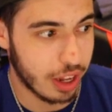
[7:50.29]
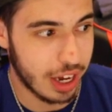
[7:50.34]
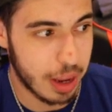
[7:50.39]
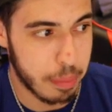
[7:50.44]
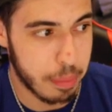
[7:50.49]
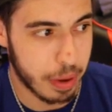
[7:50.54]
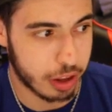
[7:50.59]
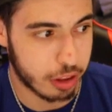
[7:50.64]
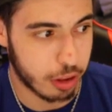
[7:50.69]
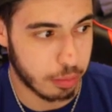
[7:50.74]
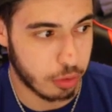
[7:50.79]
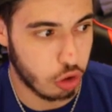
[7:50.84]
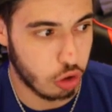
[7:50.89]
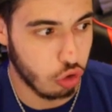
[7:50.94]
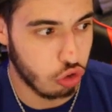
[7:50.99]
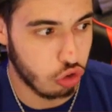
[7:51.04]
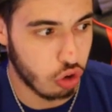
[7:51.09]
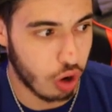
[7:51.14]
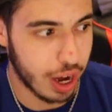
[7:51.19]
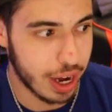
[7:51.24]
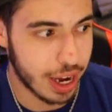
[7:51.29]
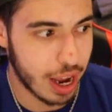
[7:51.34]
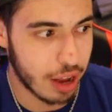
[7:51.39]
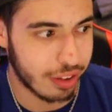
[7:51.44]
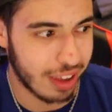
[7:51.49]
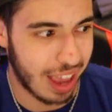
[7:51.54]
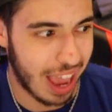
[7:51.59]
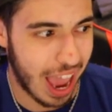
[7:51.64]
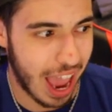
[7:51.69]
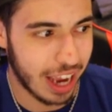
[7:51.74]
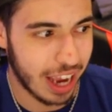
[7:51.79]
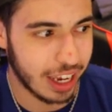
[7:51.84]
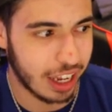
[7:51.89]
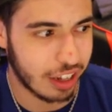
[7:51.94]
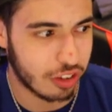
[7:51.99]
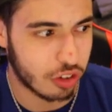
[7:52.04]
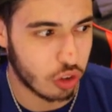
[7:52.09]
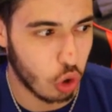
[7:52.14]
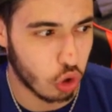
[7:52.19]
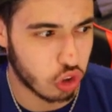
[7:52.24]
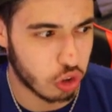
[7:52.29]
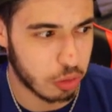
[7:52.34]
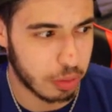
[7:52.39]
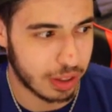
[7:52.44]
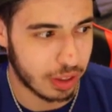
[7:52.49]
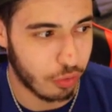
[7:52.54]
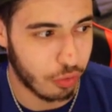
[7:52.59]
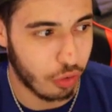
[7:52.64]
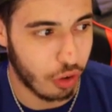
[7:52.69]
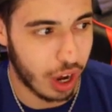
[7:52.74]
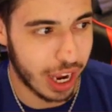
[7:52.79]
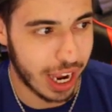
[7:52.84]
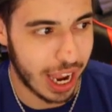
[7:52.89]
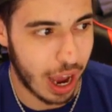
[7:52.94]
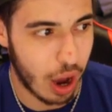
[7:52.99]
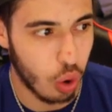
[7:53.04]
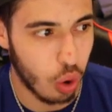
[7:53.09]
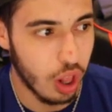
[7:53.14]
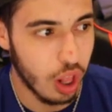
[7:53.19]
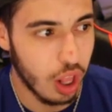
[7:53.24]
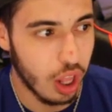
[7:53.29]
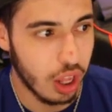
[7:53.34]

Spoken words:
He picks up two strikeouts and gets Goldschmidt to fly out.